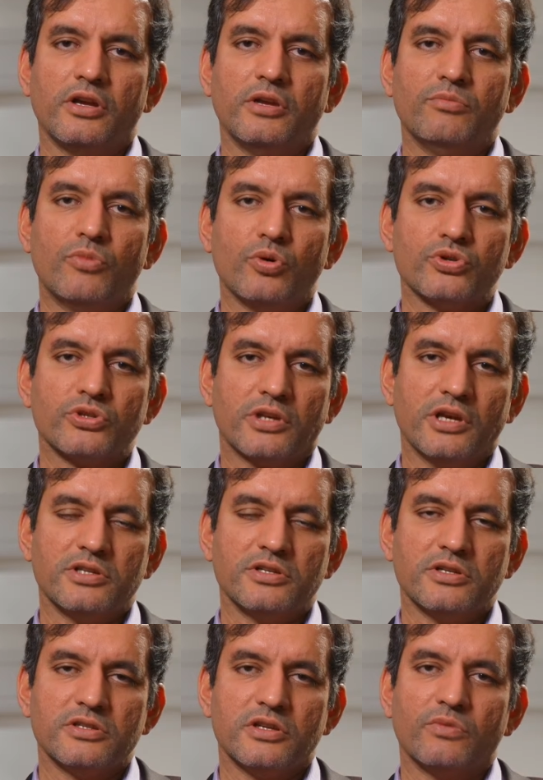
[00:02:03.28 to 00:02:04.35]
in most
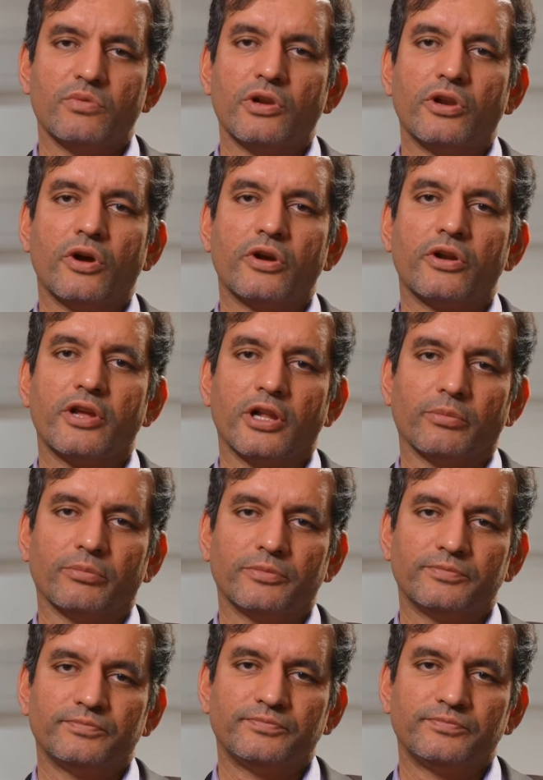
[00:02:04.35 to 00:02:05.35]
cases it will not help.